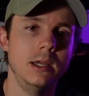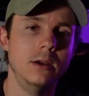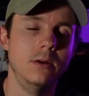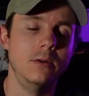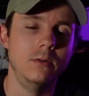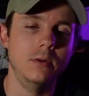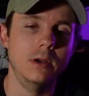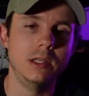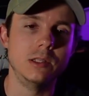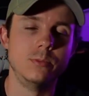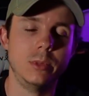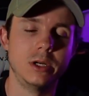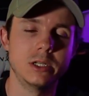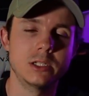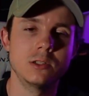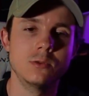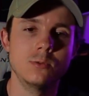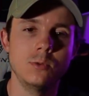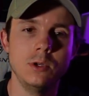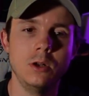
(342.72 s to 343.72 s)
as much
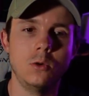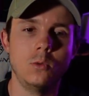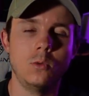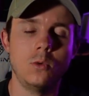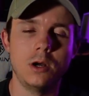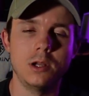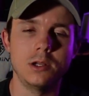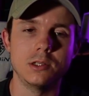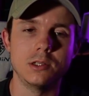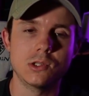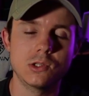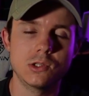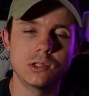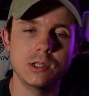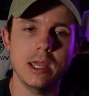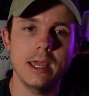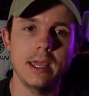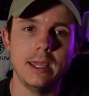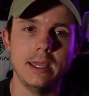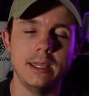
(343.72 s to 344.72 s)
as we don't want to
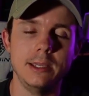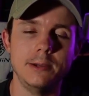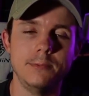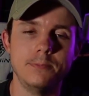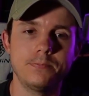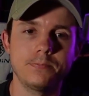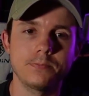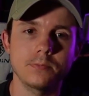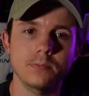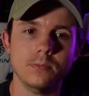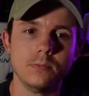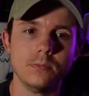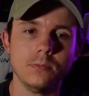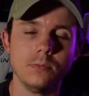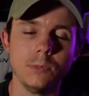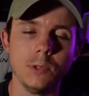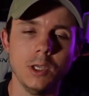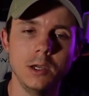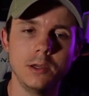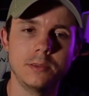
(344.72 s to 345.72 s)
say
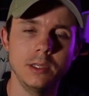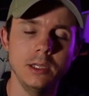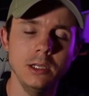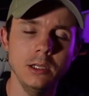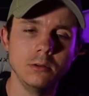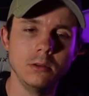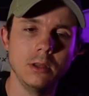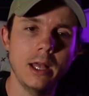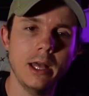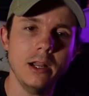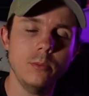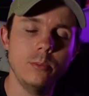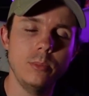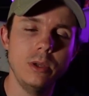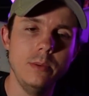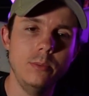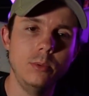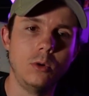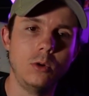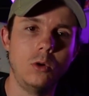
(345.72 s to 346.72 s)
I think a lot of
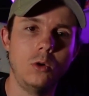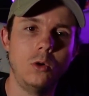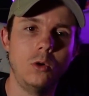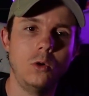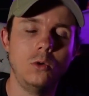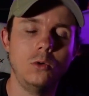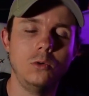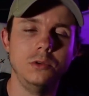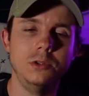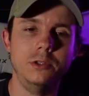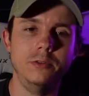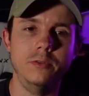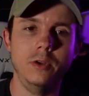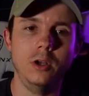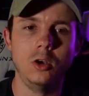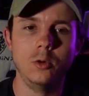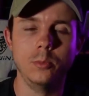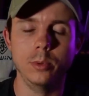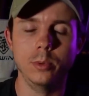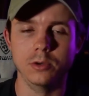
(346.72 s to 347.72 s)
people hold
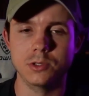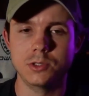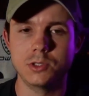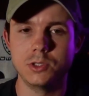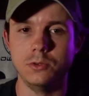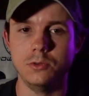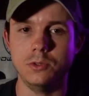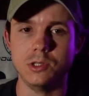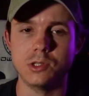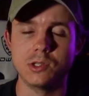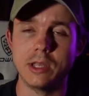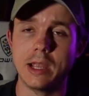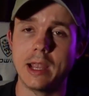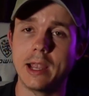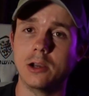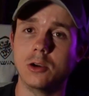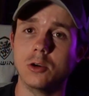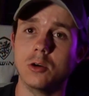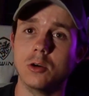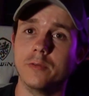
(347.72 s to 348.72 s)
developers to the
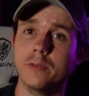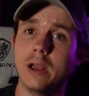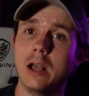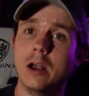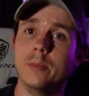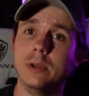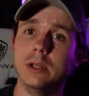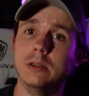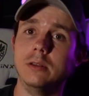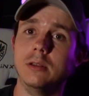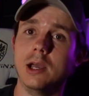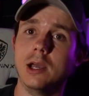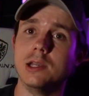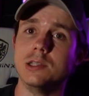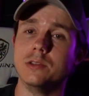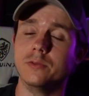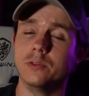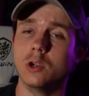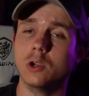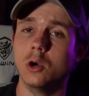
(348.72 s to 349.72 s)
standard of how many lines
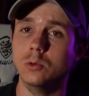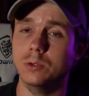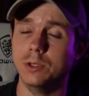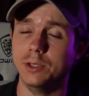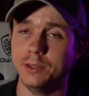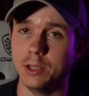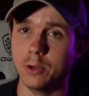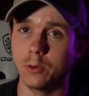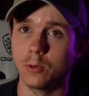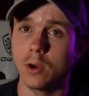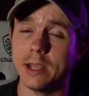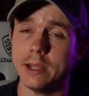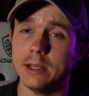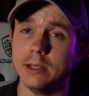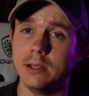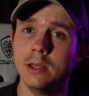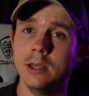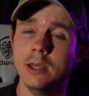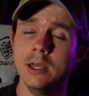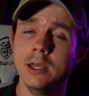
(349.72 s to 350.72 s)
of code that they write,
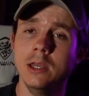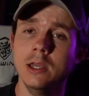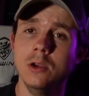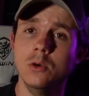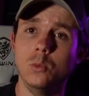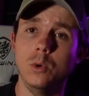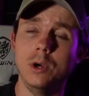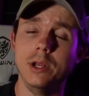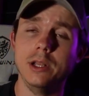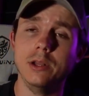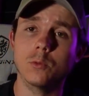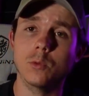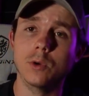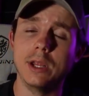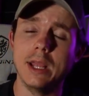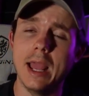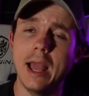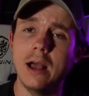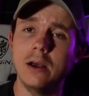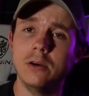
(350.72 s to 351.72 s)
when in
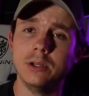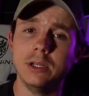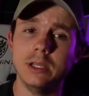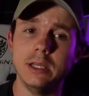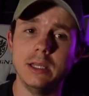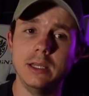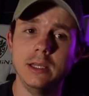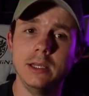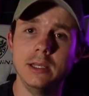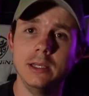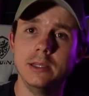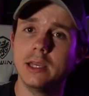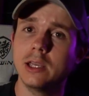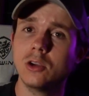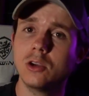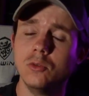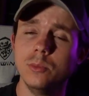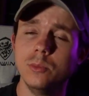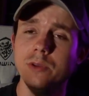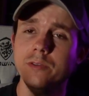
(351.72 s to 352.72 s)
reality, that
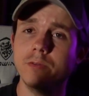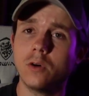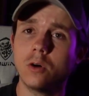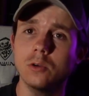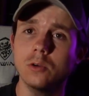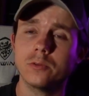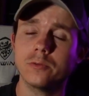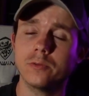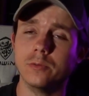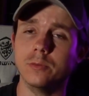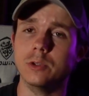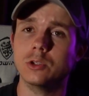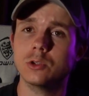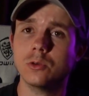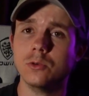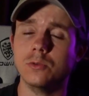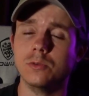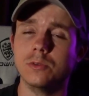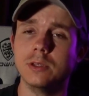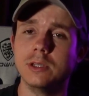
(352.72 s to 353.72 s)
couldn't be farther from the
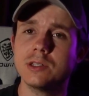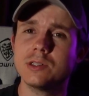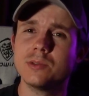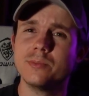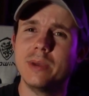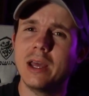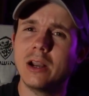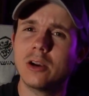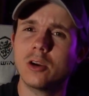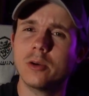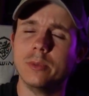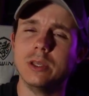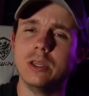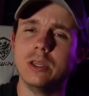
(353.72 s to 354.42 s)
truth. It doesn't matter how many